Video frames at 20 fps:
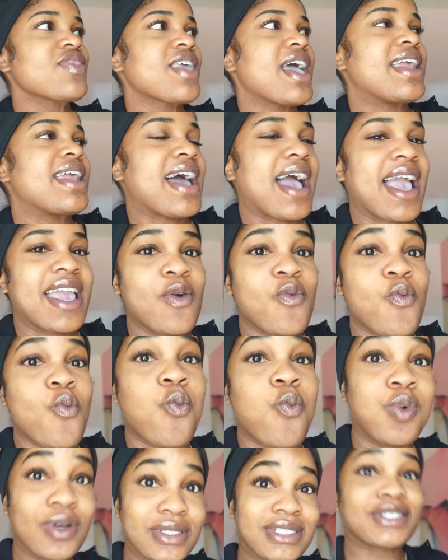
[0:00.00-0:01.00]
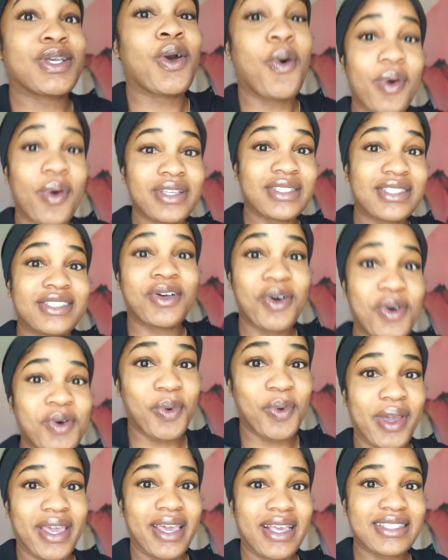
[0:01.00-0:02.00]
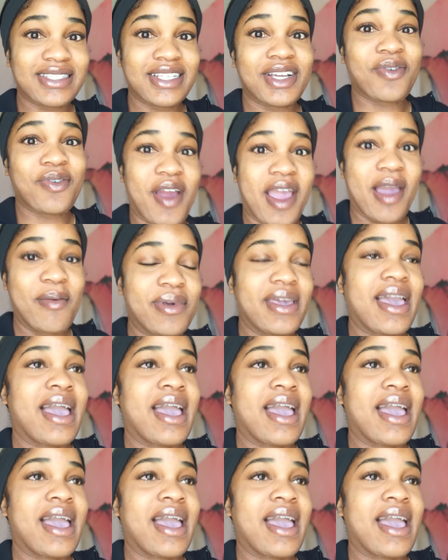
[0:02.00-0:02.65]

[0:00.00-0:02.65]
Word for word: and I was going so quick to grab it.